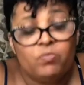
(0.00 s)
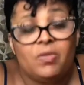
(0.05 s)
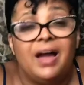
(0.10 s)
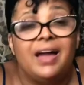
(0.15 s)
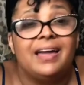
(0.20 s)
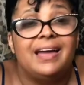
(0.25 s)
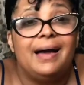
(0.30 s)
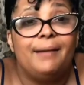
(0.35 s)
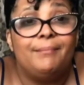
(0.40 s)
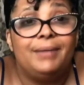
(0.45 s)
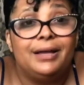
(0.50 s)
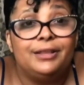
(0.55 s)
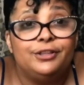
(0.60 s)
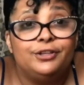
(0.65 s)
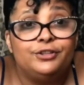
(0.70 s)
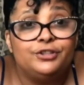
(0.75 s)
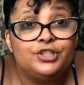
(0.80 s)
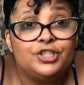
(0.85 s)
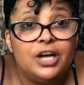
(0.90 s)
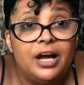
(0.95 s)
I got my
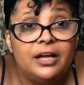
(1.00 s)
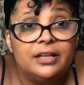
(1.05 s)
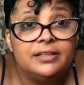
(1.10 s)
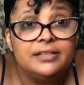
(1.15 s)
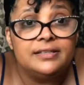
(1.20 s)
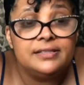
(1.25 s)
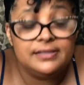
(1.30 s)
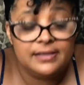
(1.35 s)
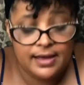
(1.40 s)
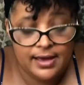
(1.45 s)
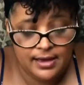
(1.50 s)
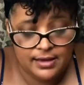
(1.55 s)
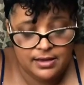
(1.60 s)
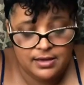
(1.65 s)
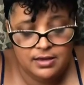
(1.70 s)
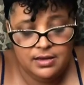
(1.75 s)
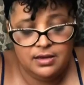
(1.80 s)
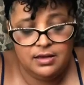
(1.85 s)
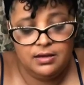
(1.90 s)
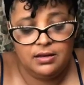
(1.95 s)
little chocolate snack
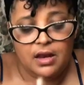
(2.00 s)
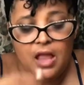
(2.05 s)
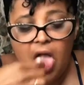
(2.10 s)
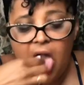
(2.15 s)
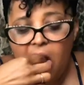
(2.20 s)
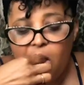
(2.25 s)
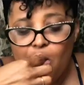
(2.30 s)
hidden.